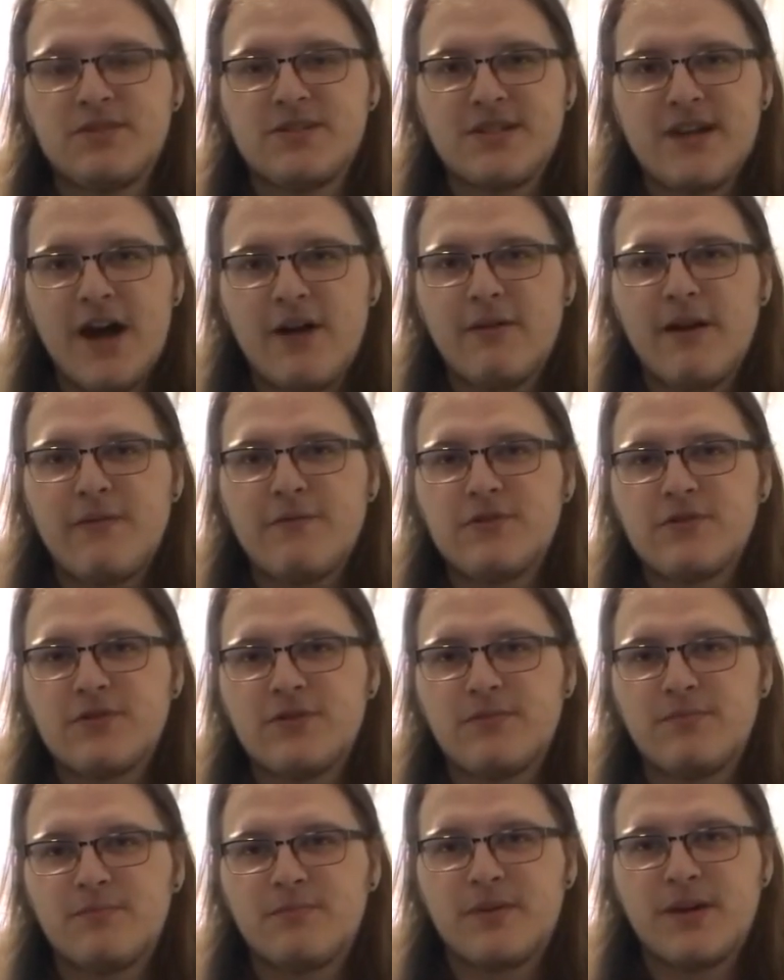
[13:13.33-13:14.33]
Scout rifles
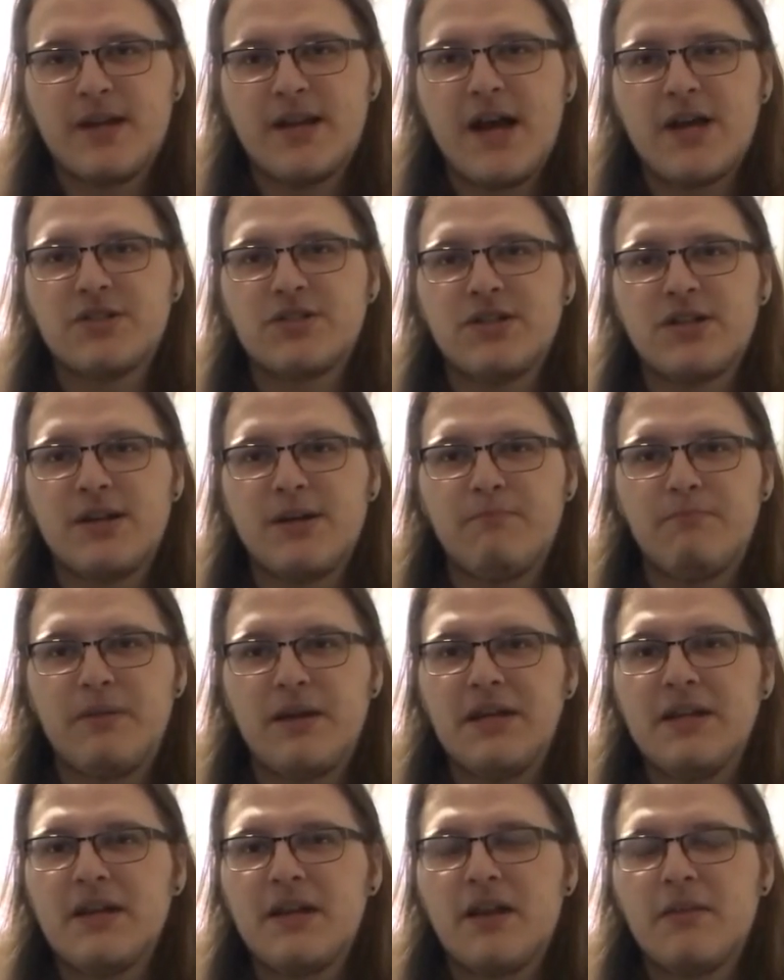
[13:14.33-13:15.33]
can actually
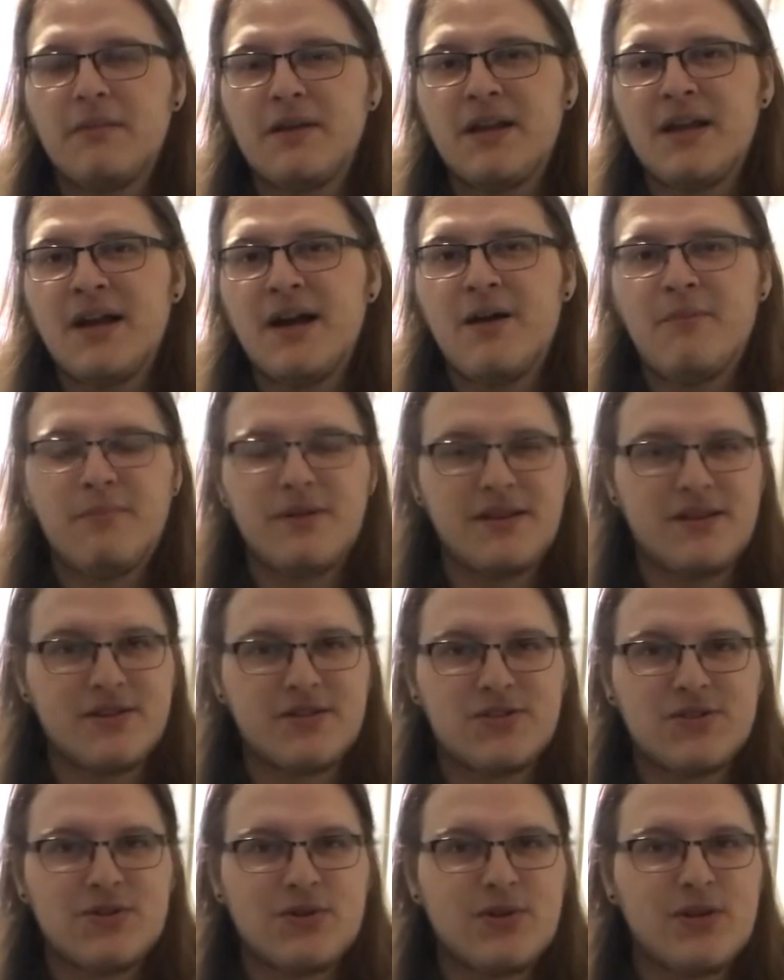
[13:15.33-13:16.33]
compete a little bit now, but they're
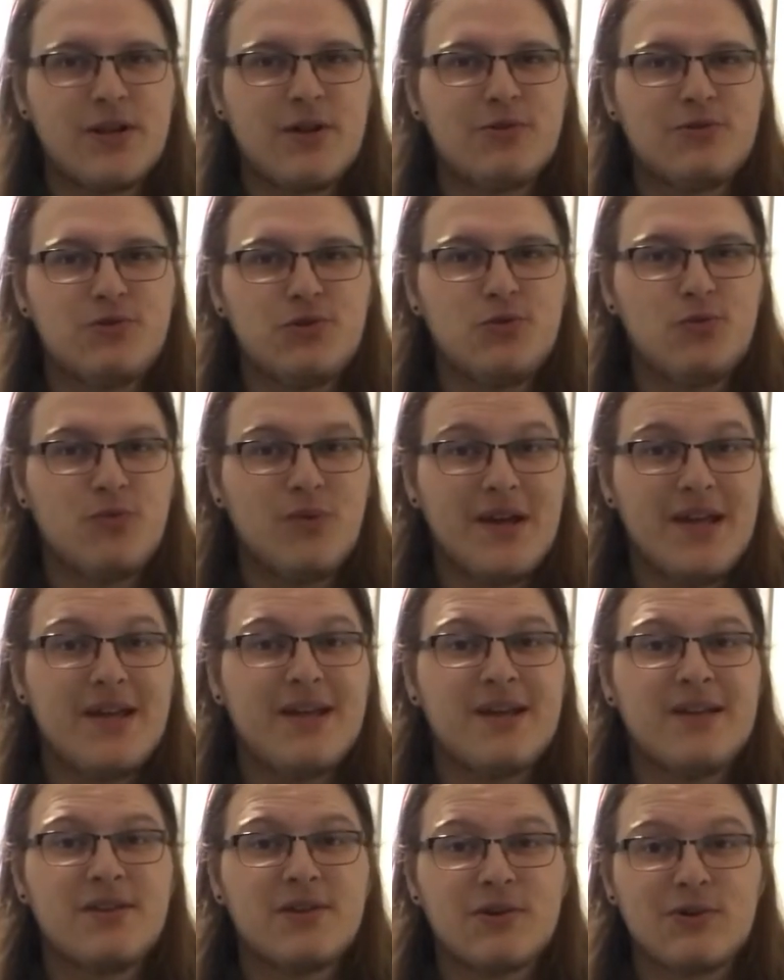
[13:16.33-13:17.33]
still a little too
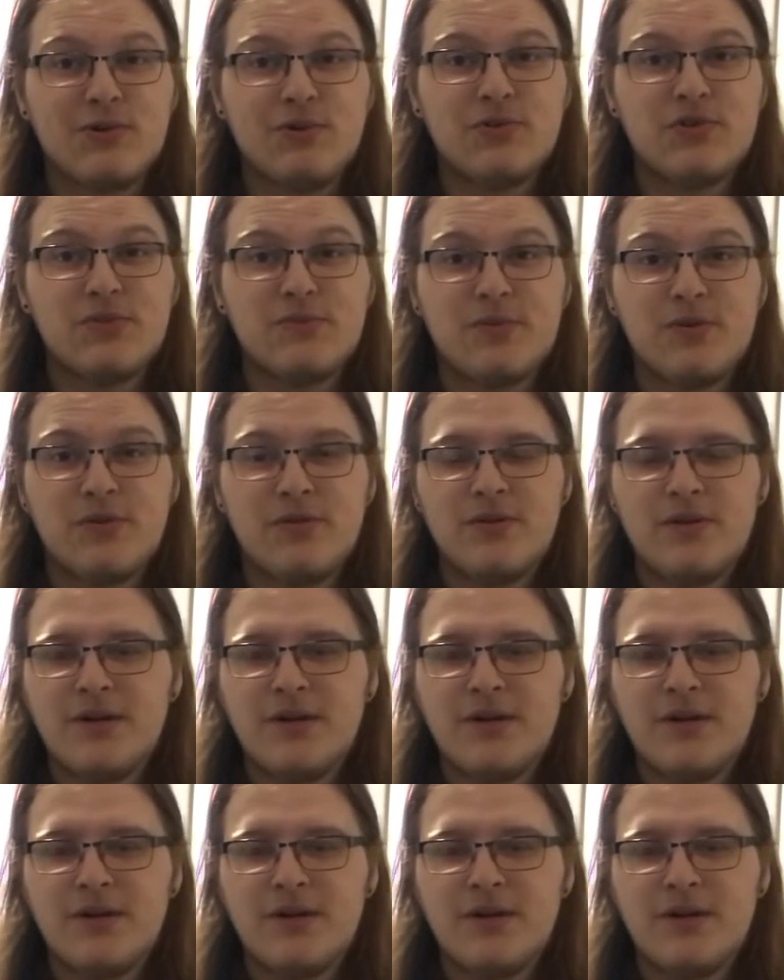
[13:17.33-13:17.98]
weak in the Crucible.